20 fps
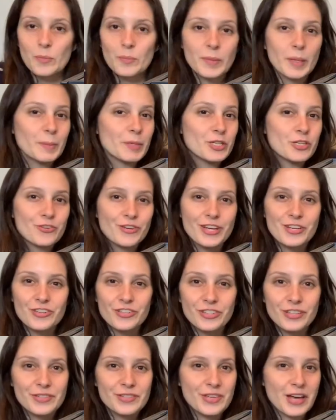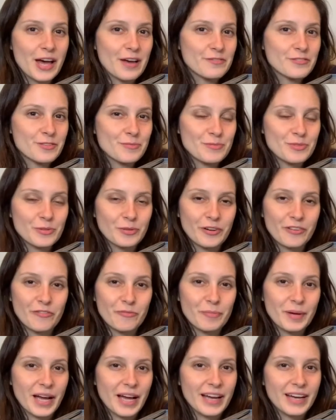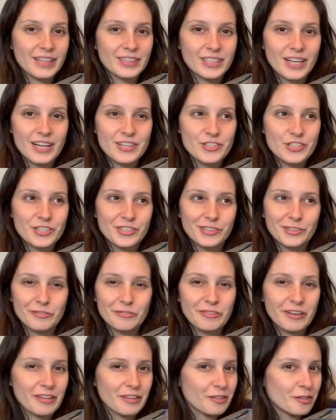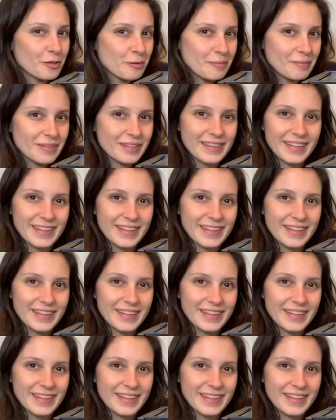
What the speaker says: Maybe tarantulas have some sort of biological rhythm